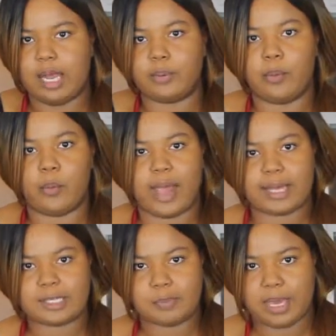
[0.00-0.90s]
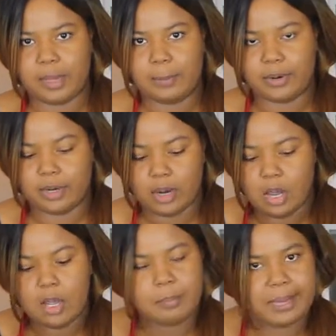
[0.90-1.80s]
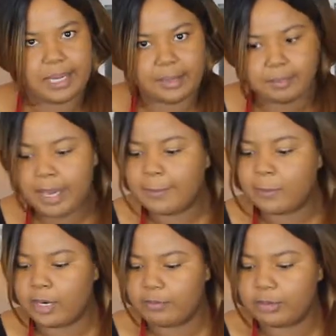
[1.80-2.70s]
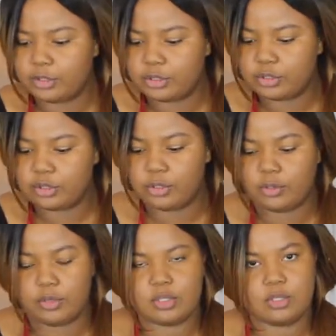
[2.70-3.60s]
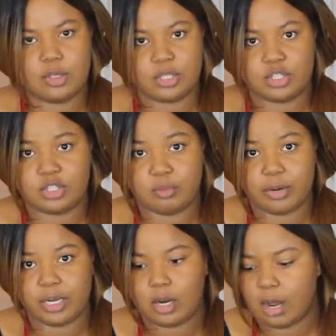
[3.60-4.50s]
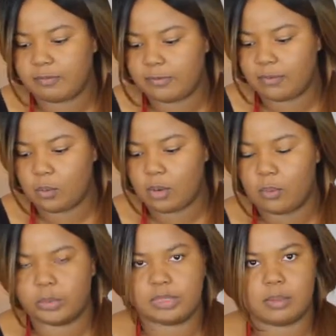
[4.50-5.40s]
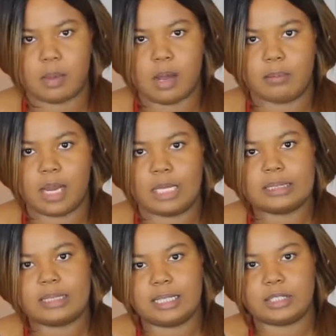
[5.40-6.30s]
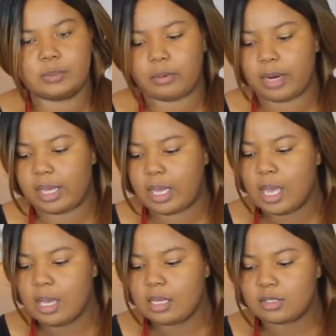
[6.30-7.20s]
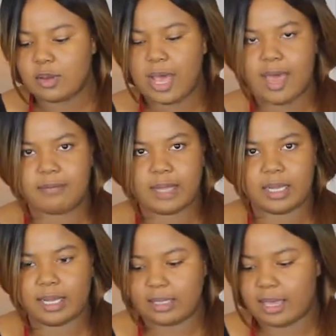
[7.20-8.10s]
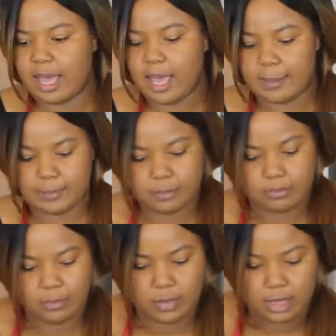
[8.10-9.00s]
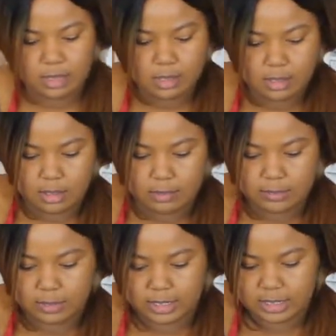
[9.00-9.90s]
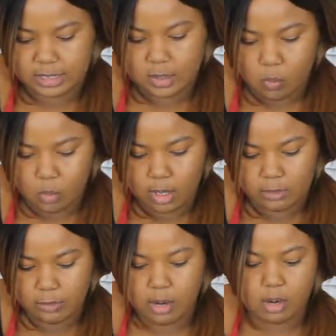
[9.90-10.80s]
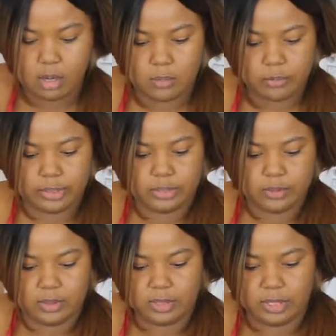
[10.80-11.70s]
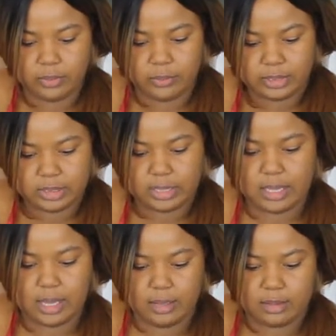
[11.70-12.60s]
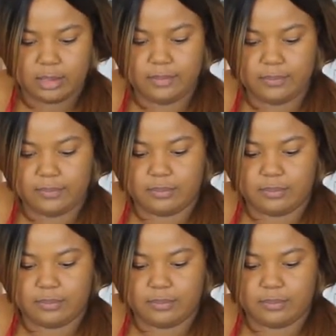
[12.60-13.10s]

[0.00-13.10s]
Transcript: lined with wax paper, baking paper, whatever you choose to use. You can just spray it off if you want with some non-stick spray. So I have that like that. So I just did one ball. We're going to do another one together.